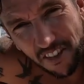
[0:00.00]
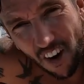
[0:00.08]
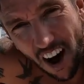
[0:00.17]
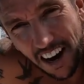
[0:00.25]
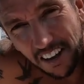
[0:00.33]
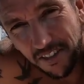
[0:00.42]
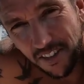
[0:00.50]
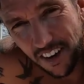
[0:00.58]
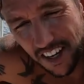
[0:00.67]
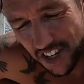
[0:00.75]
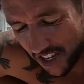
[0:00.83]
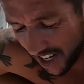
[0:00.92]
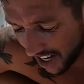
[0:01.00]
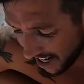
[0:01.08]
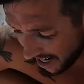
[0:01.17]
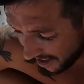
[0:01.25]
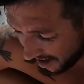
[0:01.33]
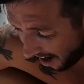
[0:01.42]
fighting fish.
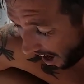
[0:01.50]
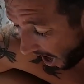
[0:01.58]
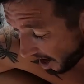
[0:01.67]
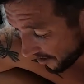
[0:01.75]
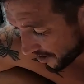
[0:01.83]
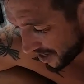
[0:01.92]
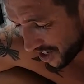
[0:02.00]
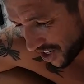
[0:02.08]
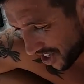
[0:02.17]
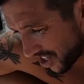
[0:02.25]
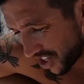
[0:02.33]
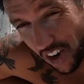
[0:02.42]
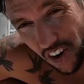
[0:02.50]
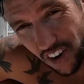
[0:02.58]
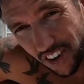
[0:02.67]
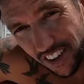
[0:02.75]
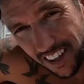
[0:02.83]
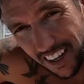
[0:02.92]
They're hard fish to
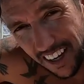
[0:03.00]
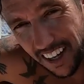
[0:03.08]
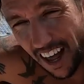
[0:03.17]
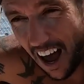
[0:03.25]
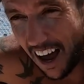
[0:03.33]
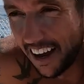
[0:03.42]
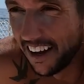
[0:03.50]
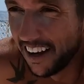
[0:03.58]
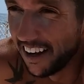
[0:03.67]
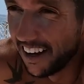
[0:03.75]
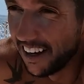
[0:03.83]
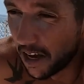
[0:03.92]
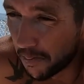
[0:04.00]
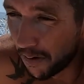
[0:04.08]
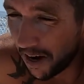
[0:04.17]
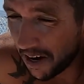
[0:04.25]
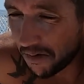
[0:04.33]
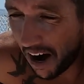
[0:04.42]
shoot. They're like they're pretty